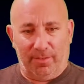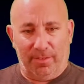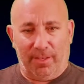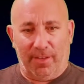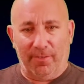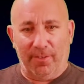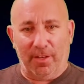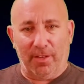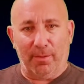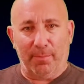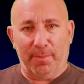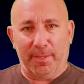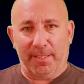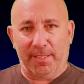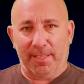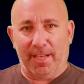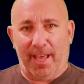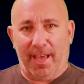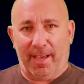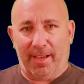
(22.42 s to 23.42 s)
give it a little bit
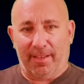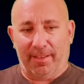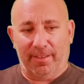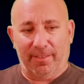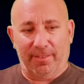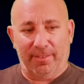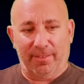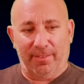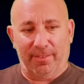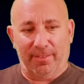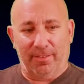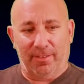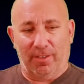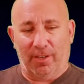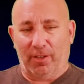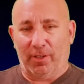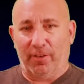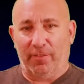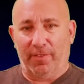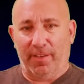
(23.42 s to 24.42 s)
slack,
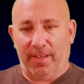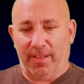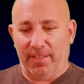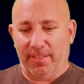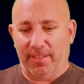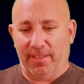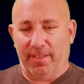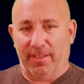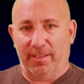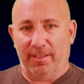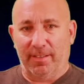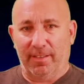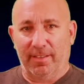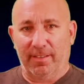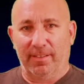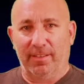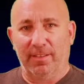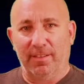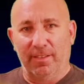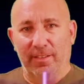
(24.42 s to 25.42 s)
lock your fingers in,
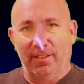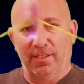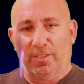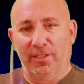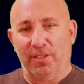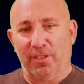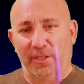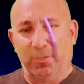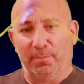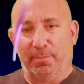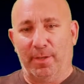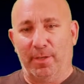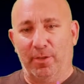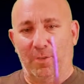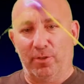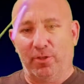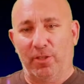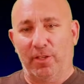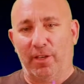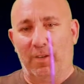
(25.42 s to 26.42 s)
spin
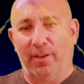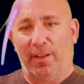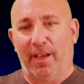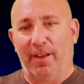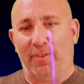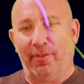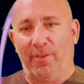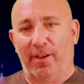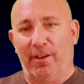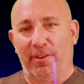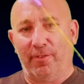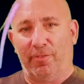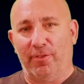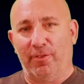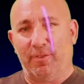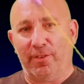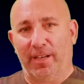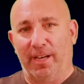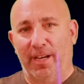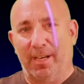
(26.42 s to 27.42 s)
your Geolite around a
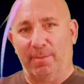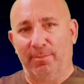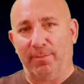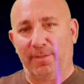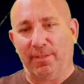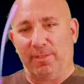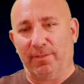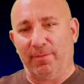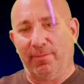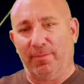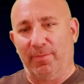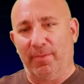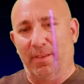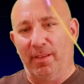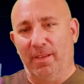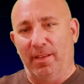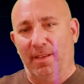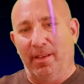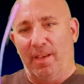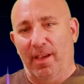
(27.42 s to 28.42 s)
few times.
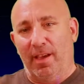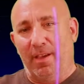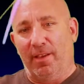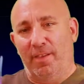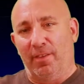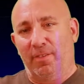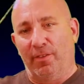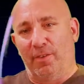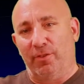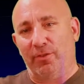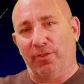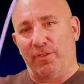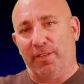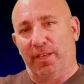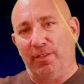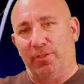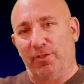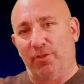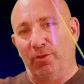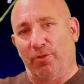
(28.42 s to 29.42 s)
Those,
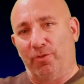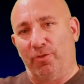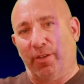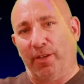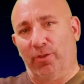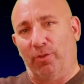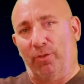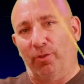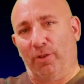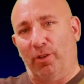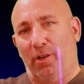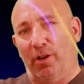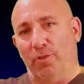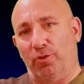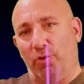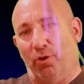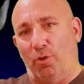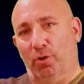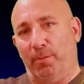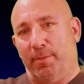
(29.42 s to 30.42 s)
that's your trick called
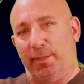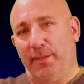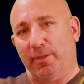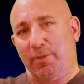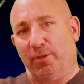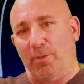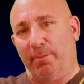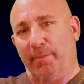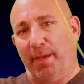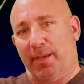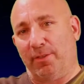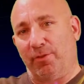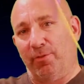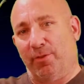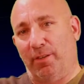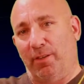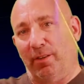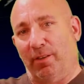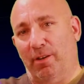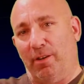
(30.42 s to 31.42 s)
large orbits, so it makes
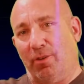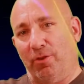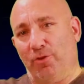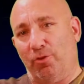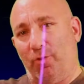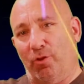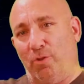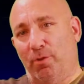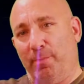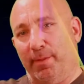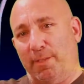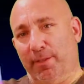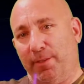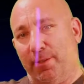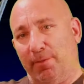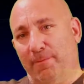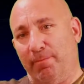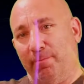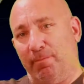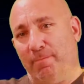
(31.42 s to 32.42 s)
real large
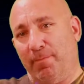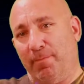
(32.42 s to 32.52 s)
orbits.